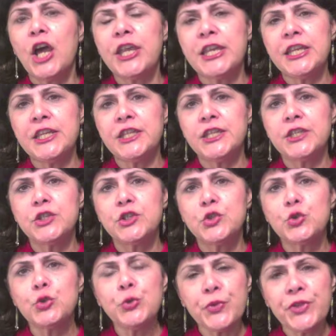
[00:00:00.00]
in
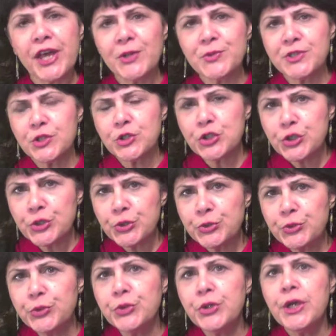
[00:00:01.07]

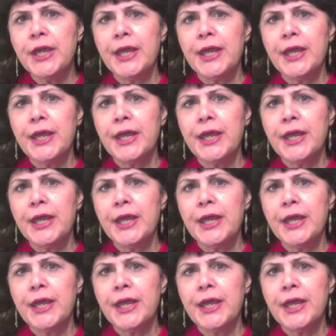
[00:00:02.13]
2002,